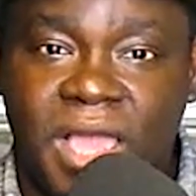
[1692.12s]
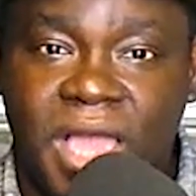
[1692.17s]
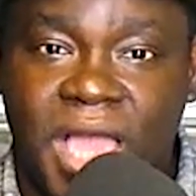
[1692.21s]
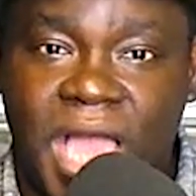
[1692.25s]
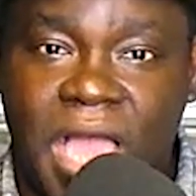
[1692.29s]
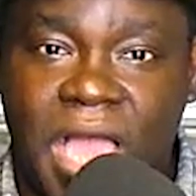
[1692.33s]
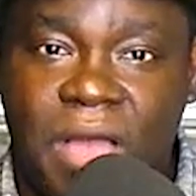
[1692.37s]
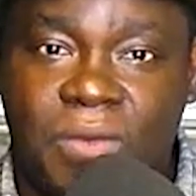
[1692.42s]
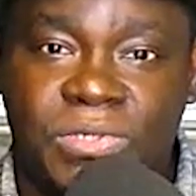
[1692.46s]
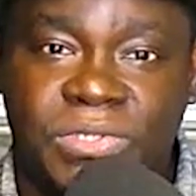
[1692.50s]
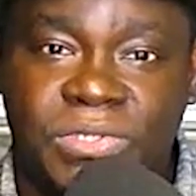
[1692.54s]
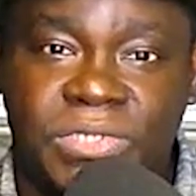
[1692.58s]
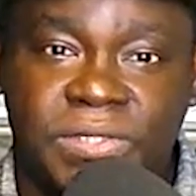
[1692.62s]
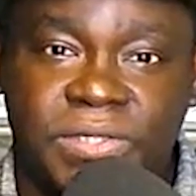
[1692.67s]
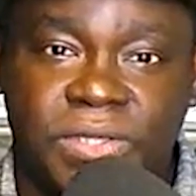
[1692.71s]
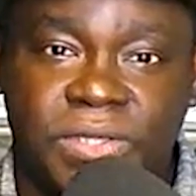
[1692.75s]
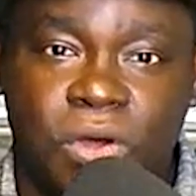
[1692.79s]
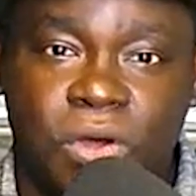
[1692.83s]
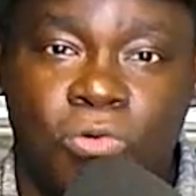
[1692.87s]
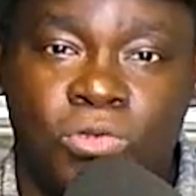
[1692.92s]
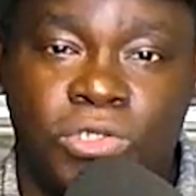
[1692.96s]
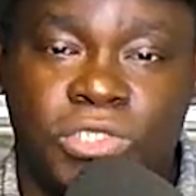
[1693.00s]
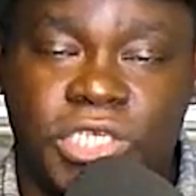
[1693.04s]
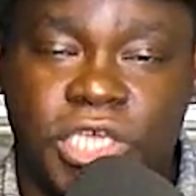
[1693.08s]
I was in the
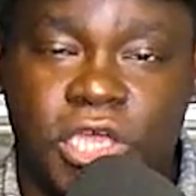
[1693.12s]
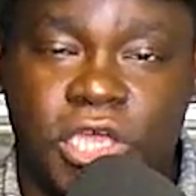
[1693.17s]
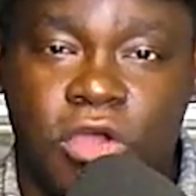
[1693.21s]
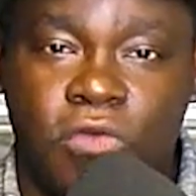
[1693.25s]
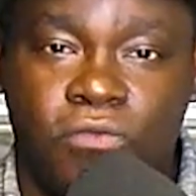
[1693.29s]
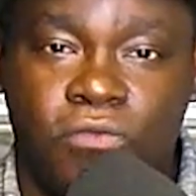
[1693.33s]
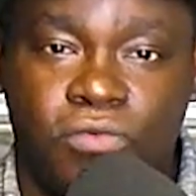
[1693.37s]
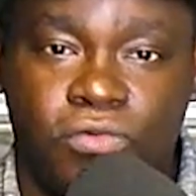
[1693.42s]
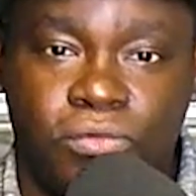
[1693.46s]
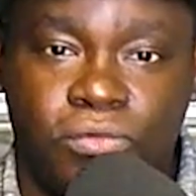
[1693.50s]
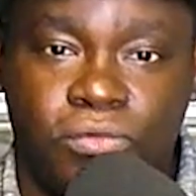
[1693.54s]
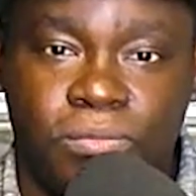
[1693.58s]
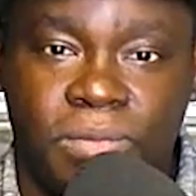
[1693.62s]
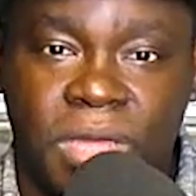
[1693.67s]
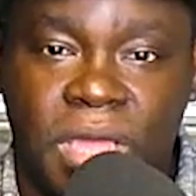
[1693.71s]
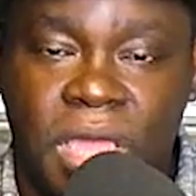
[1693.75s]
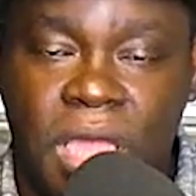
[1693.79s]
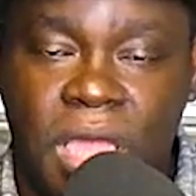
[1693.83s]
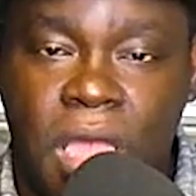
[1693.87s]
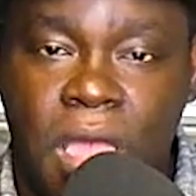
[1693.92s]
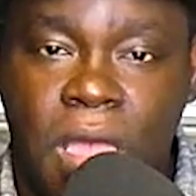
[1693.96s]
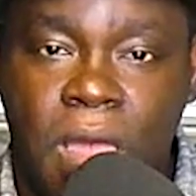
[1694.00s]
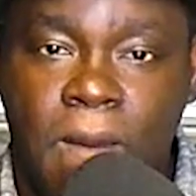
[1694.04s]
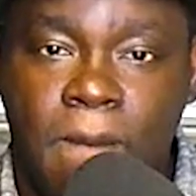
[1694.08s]
hotel room.
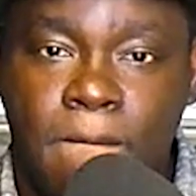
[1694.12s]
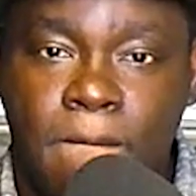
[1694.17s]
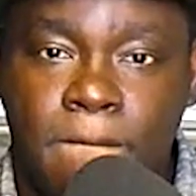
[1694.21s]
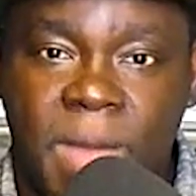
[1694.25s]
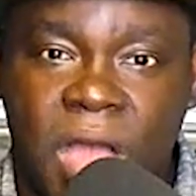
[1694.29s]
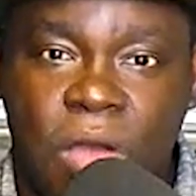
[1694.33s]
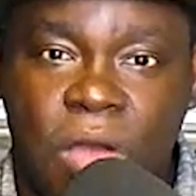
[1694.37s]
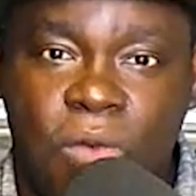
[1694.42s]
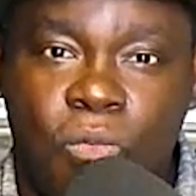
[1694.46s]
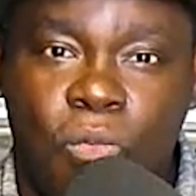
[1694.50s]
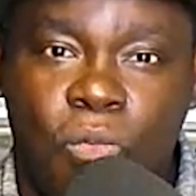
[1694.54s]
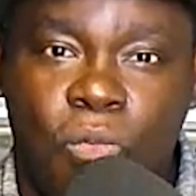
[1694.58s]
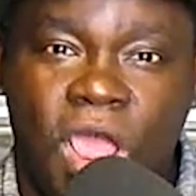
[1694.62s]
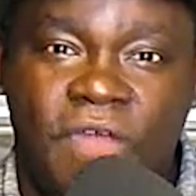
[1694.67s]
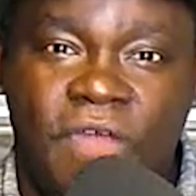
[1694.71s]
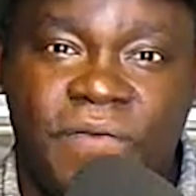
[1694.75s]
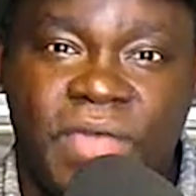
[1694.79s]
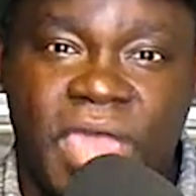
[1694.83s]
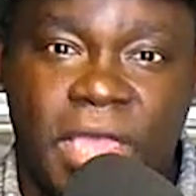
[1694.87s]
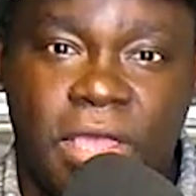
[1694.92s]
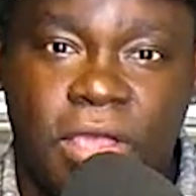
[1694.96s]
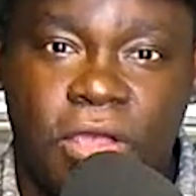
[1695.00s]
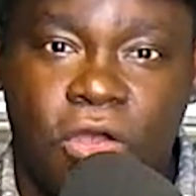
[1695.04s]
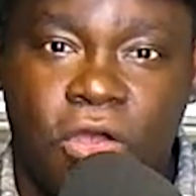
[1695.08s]
My wife
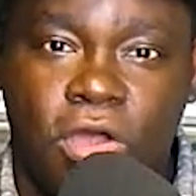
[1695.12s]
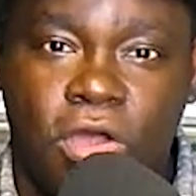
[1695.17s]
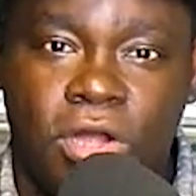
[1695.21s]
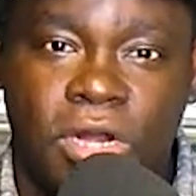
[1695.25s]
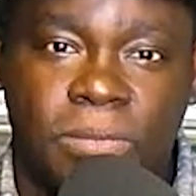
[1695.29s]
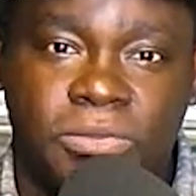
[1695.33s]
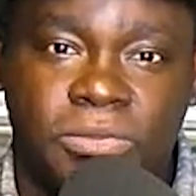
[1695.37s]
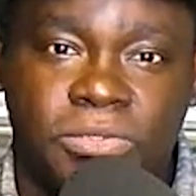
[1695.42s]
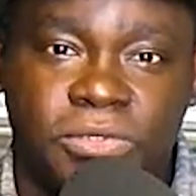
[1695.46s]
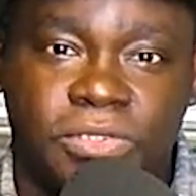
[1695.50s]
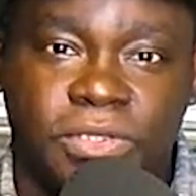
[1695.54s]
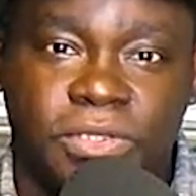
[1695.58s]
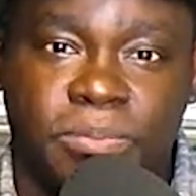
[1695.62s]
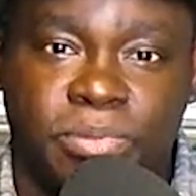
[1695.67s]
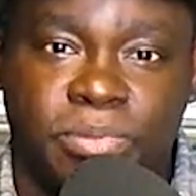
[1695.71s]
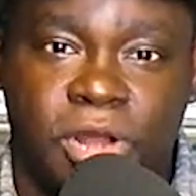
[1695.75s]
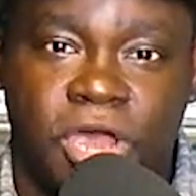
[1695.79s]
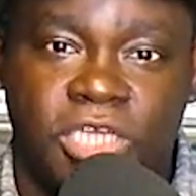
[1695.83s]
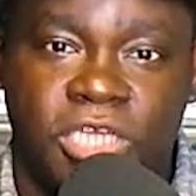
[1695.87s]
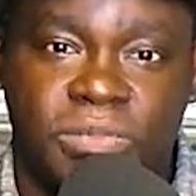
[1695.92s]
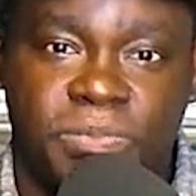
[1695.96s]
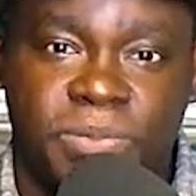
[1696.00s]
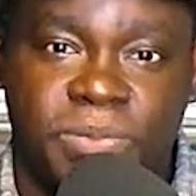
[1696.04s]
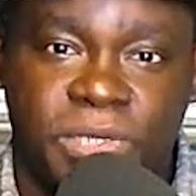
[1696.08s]
had gone up to the
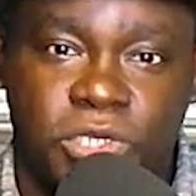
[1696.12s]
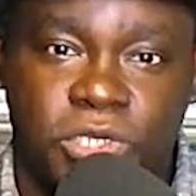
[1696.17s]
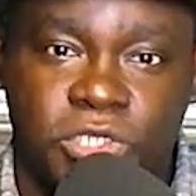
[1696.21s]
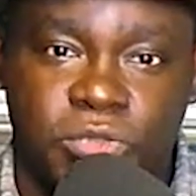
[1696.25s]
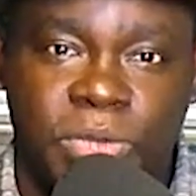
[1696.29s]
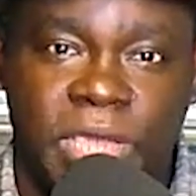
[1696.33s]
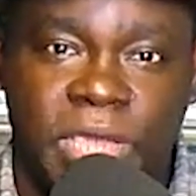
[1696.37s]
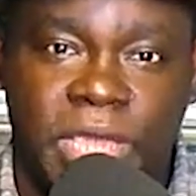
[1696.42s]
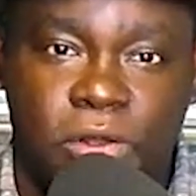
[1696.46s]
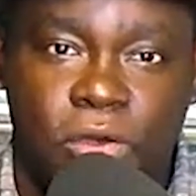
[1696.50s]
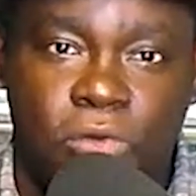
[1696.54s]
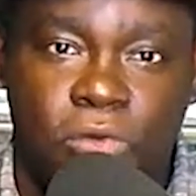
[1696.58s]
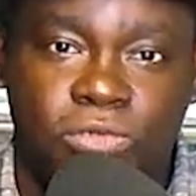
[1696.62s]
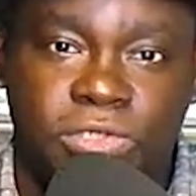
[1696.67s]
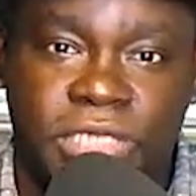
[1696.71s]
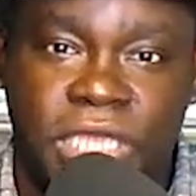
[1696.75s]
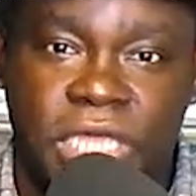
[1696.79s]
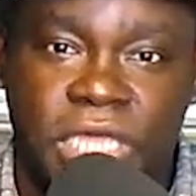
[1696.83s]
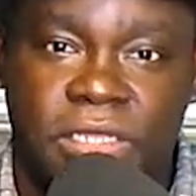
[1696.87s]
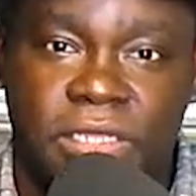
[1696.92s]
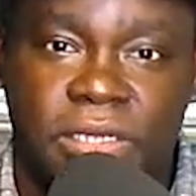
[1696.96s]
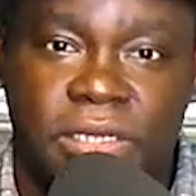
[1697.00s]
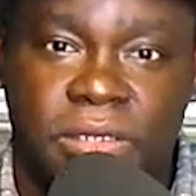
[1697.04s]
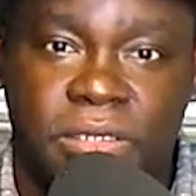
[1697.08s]
Bronx because we had a
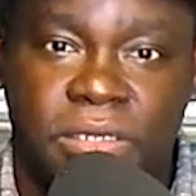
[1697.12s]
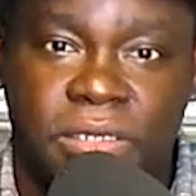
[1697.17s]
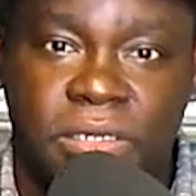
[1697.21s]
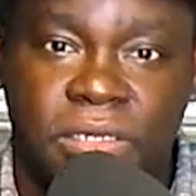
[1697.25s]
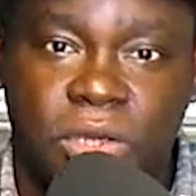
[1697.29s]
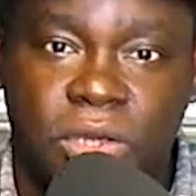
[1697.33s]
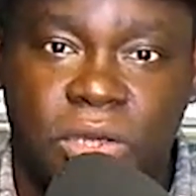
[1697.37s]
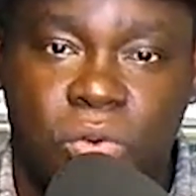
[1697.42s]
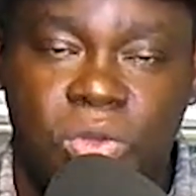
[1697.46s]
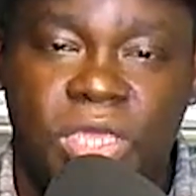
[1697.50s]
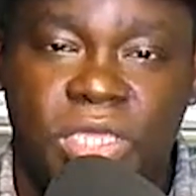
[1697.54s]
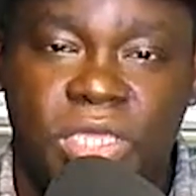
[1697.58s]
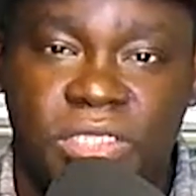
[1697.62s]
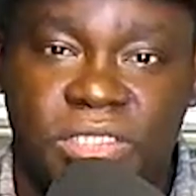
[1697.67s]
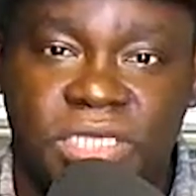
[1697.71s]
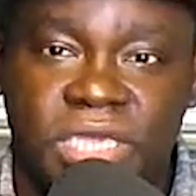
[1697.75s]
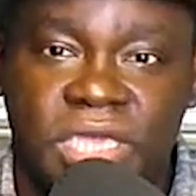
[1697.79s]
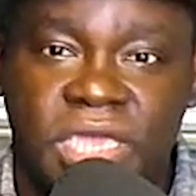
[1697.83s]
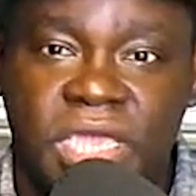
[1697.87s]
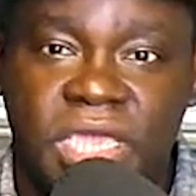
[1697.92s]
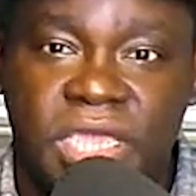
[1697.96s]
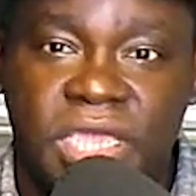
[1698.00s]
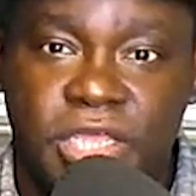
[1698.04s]
hotel in Queens.